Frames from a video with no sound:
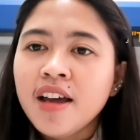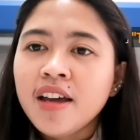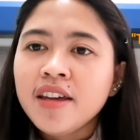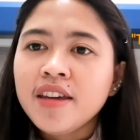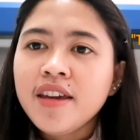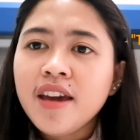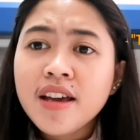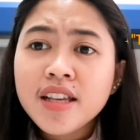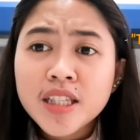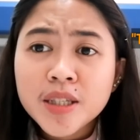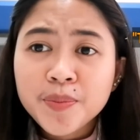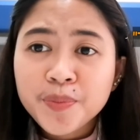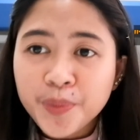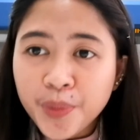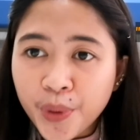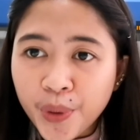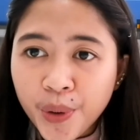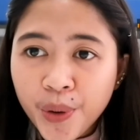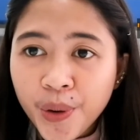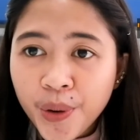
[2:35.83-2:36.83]
Yes
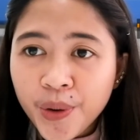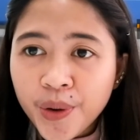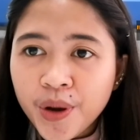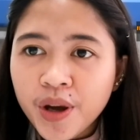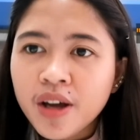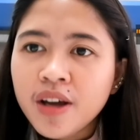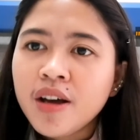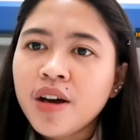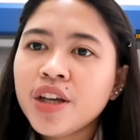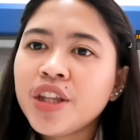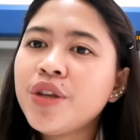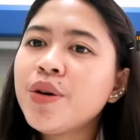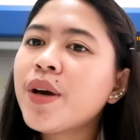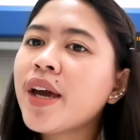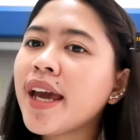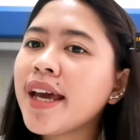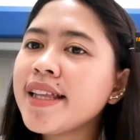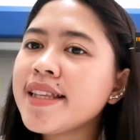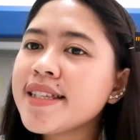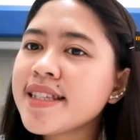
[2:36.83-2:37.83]
po, you
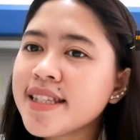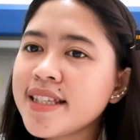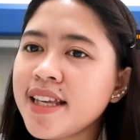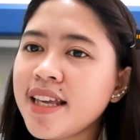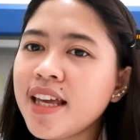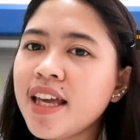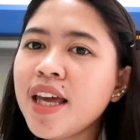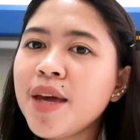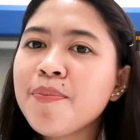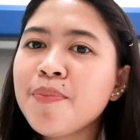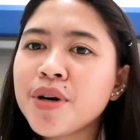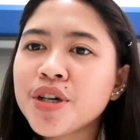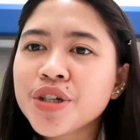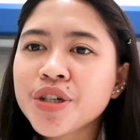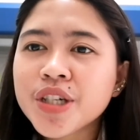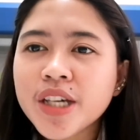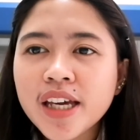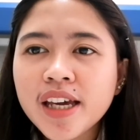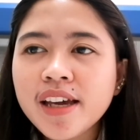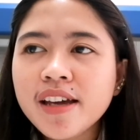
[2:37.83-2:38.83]
can see
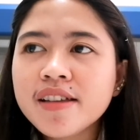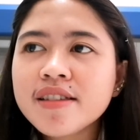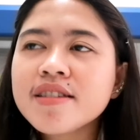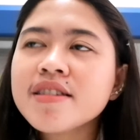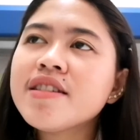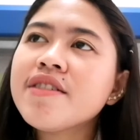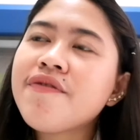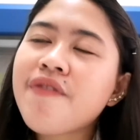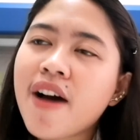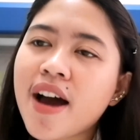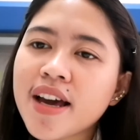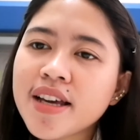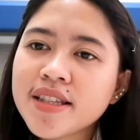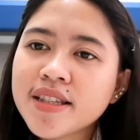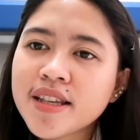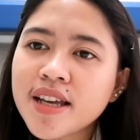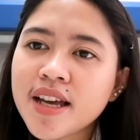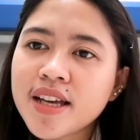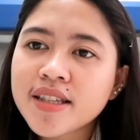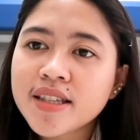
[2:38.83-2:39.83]
machines,
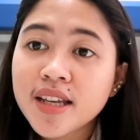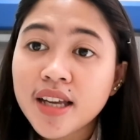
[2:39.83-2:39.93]
devices,